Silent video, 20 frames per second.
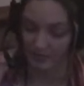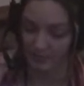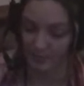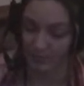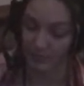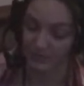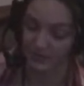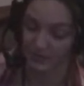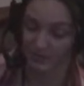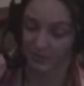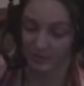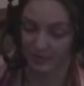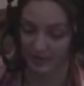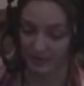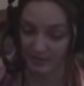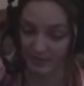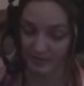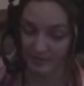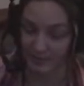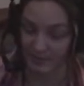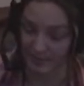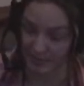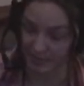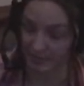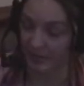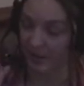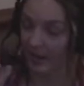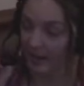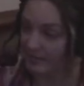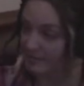most of the players were here
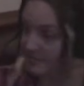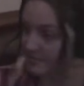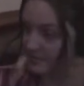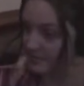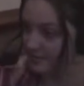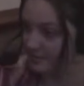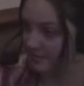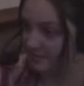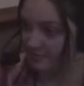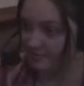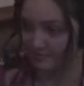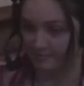last season.